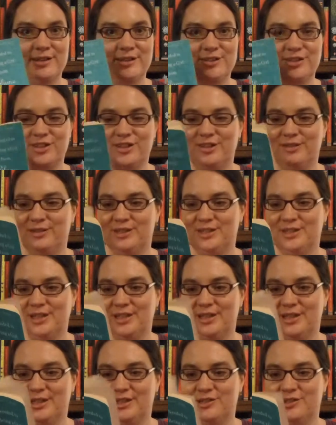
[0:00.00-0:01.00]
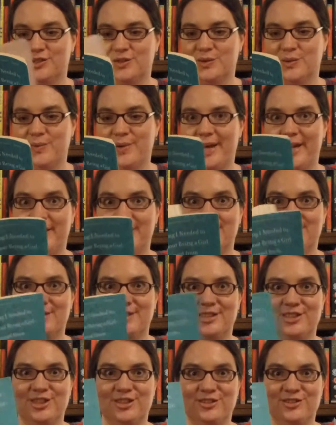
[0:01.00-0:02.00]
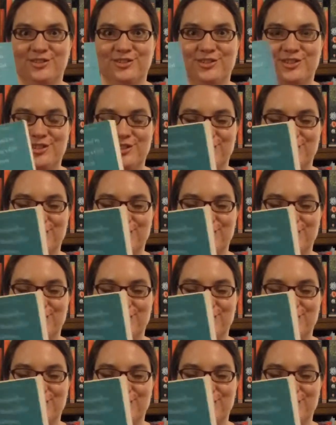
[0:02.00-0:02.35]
literature, which I think is great, children's